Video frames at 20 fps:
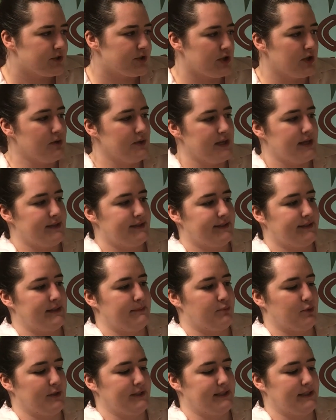Do you need to see
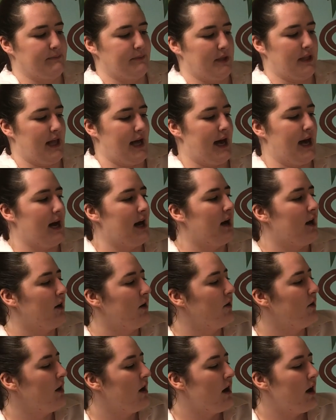Principal
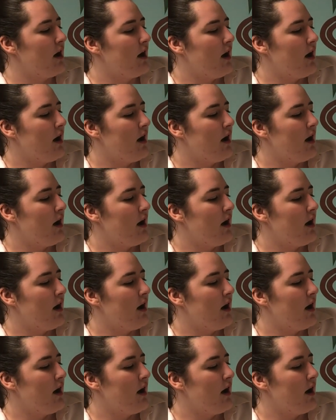Howe?"